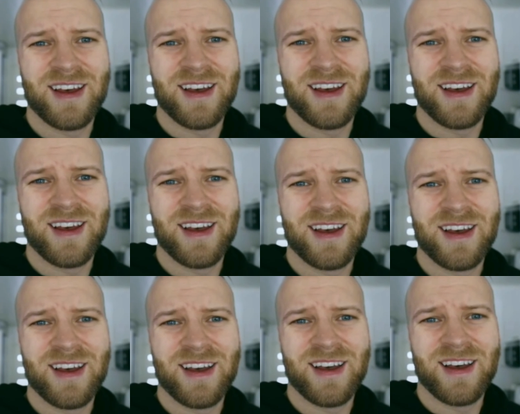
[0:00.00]

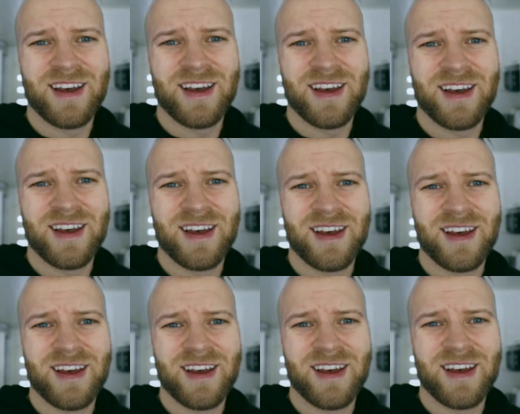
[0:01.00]

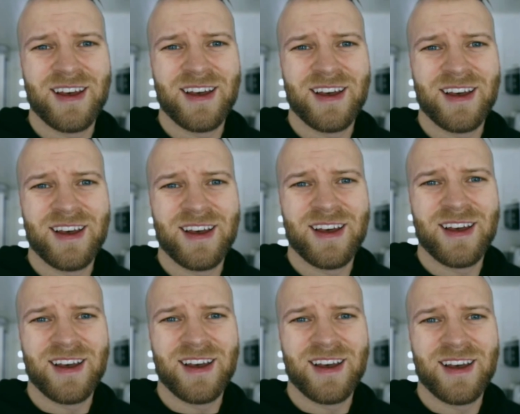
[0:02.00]

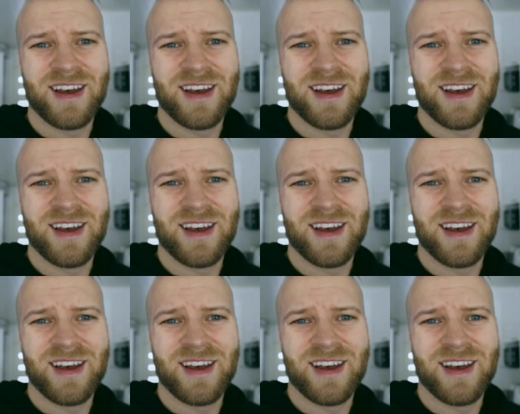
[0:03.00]
No words are spoken by the person on screen.